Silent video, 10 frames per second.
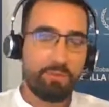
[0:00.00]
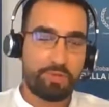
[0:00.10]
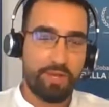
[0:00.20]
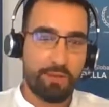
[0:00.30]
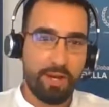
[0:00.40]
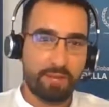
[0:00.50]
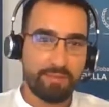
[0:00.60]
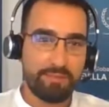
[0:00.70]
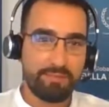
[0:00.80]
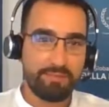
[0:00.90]
To see you
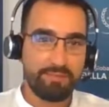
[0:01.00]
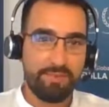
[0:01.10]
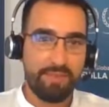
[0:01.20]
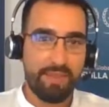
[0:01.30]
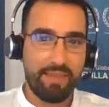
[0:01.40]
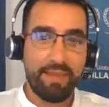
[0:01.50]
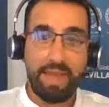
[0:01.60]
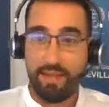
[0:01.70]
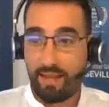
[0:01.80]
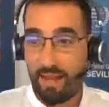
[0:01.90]
guys.
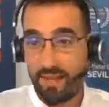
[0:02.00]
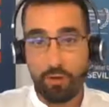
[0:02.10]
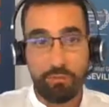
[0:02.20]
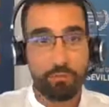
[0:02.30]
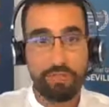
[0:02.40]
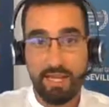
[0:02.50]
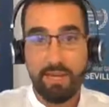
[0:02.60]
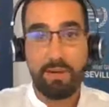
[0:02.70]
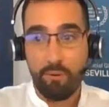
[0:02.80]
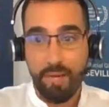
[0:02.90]
I hope to see
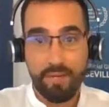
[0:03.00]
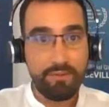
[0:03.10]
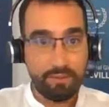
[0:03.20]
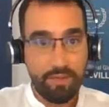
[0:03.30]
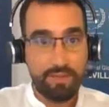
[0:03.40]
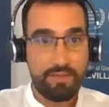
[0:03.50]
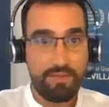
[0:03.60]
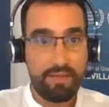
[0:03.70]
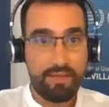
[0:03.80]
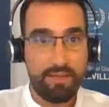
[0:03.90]
everyone that is
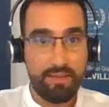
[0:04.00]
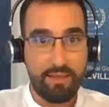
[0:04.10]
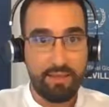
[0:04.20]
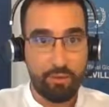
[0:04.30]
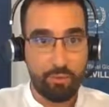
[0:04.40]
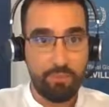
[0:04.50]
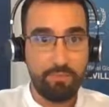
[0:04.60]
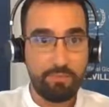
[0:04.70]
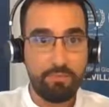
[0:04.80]
in the room.